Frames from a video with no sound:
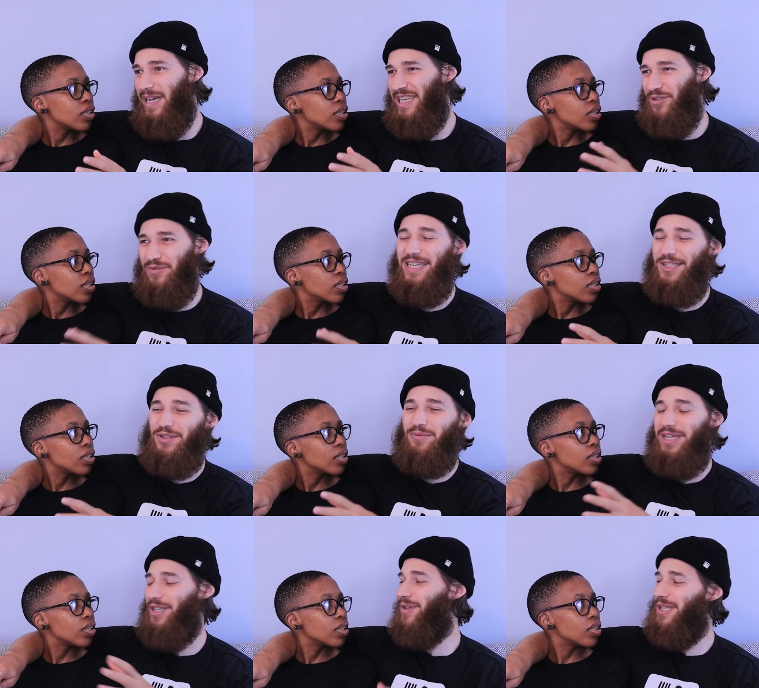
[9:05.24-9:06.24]
Speaker 1: address in the
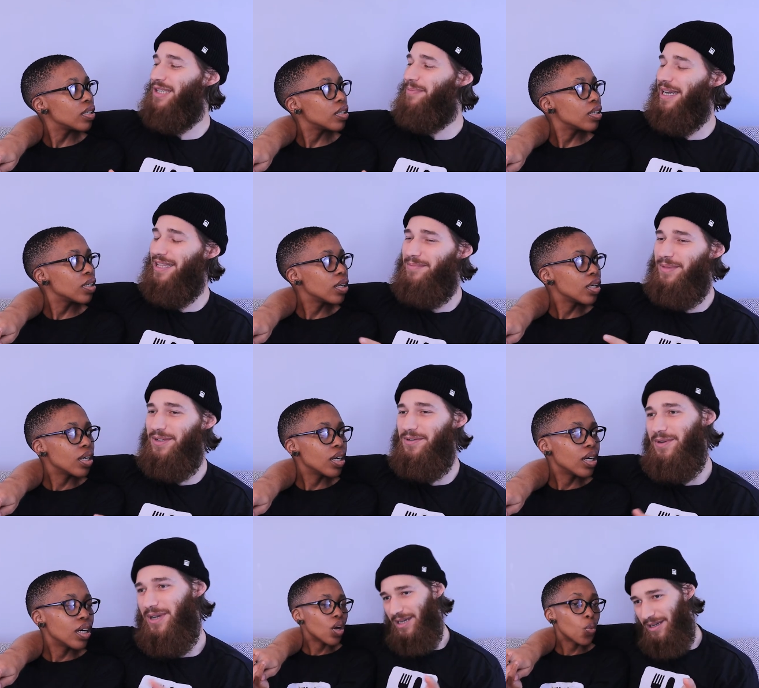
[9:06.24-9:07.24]
way you'd expect them
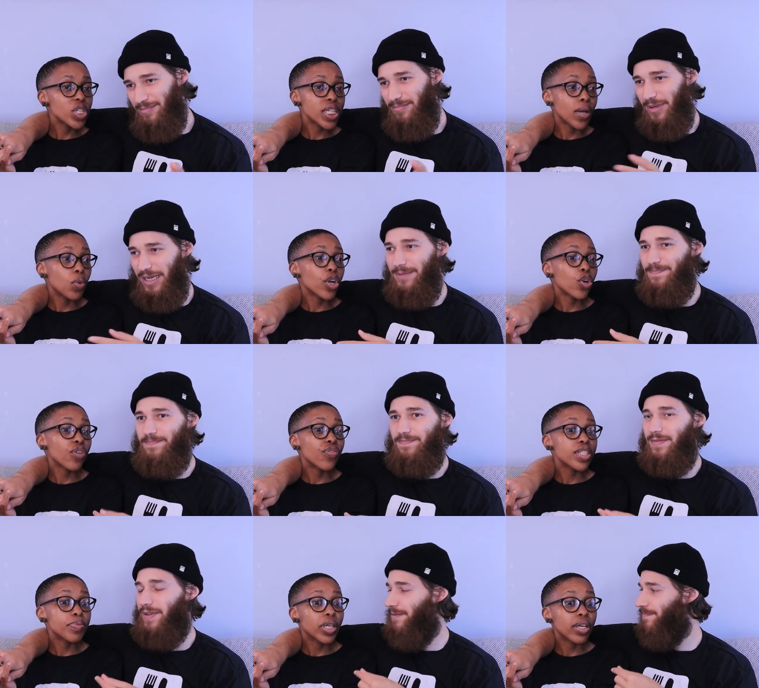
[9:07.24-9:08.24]
to. Which but, I wonder
Speaker 2: if
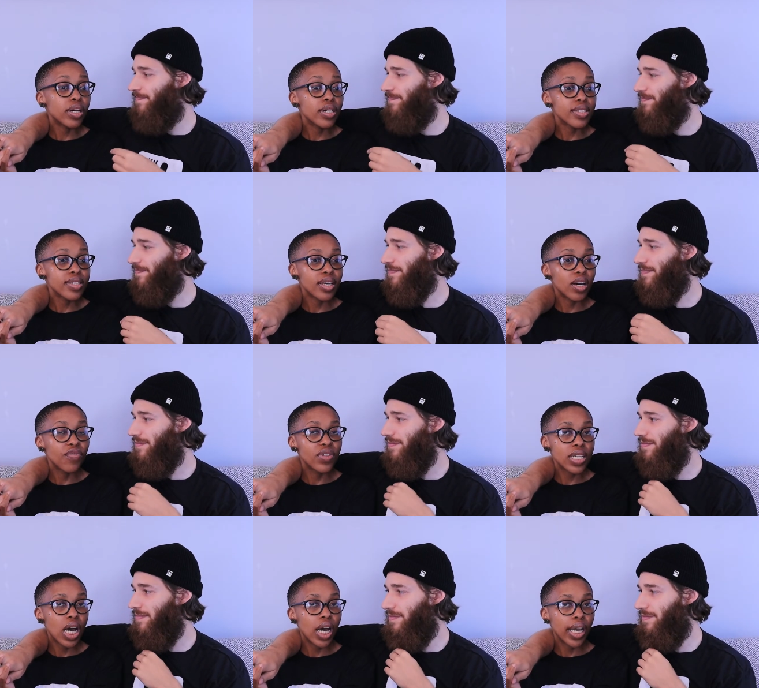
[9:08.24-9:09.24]
it's because of the
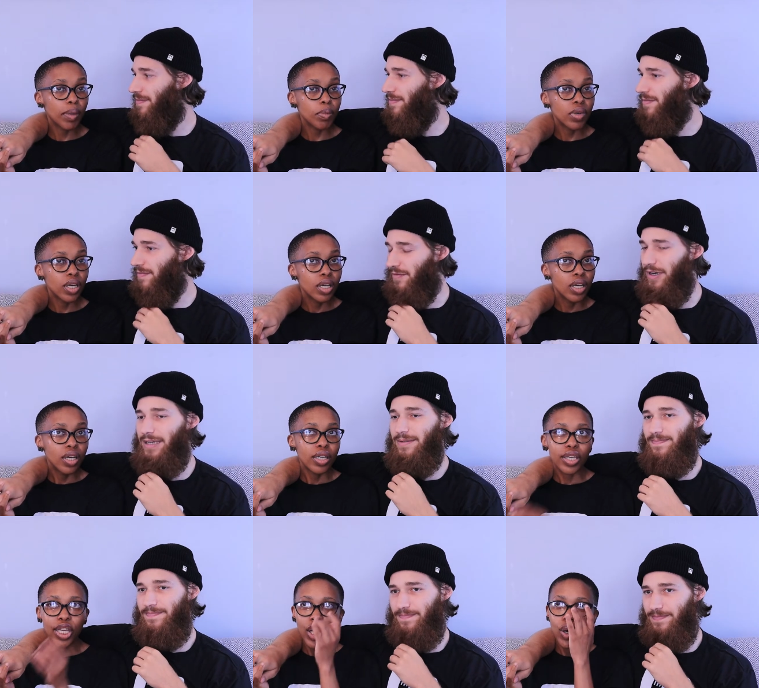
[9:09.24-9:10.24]
time. Right.
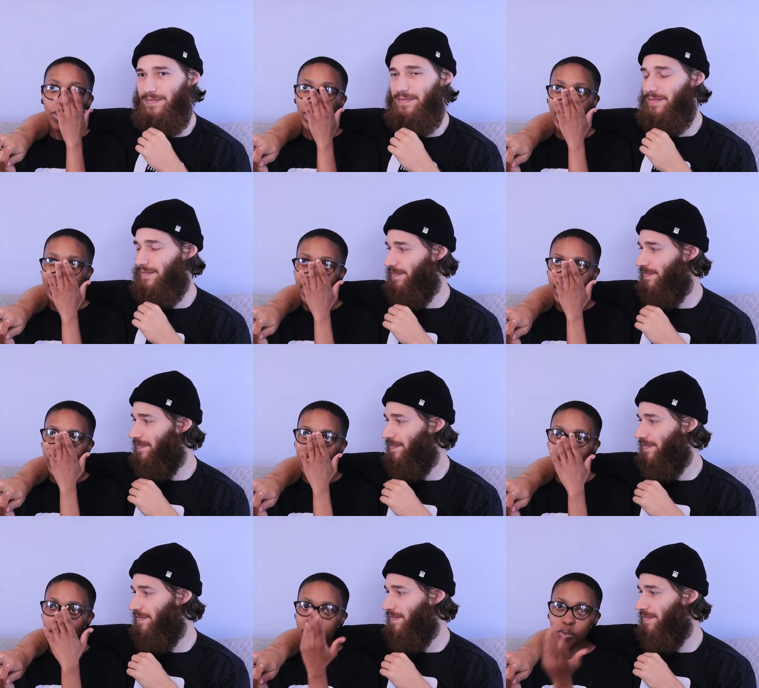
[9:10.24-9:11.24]
You know, because I think
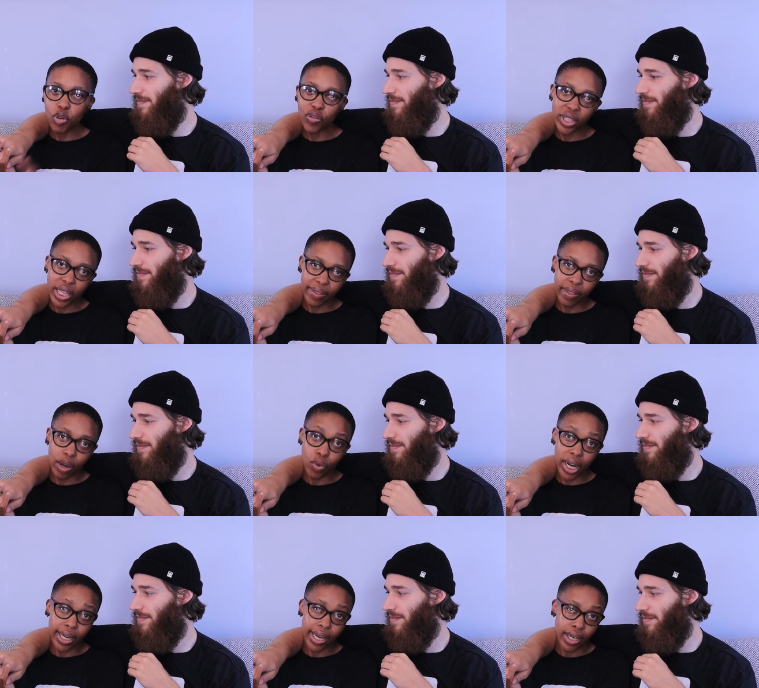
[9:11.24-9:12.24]
if you had a movie like that
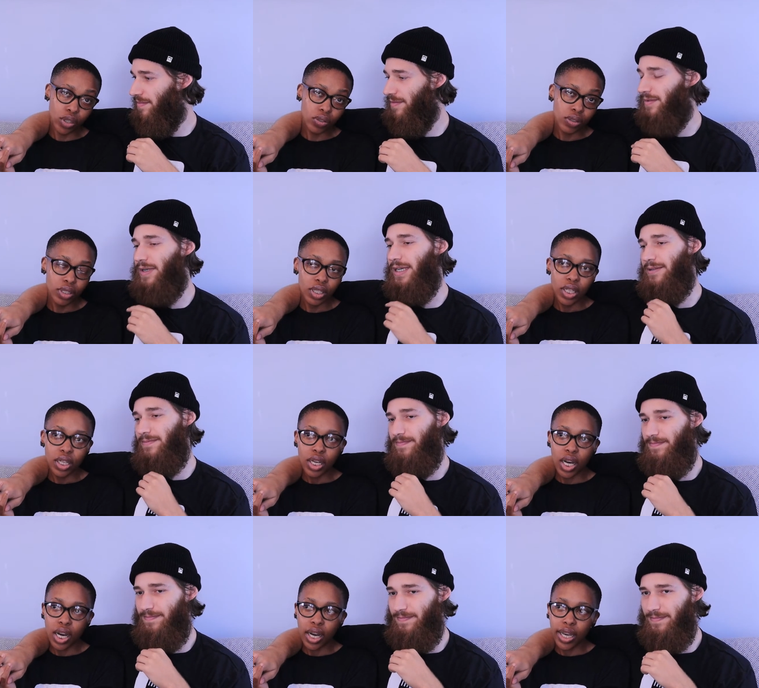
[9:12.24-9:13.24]
right now, yeah.
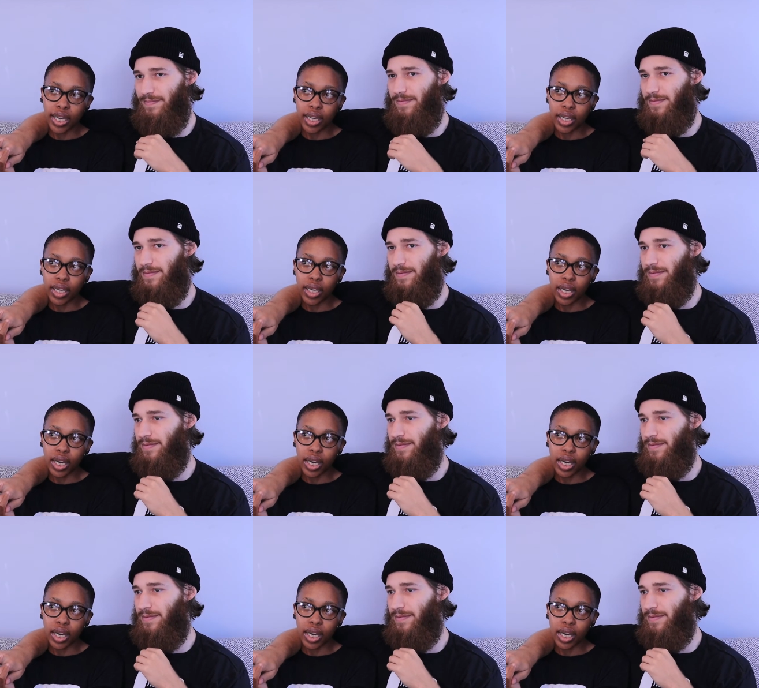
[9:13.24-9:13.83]
I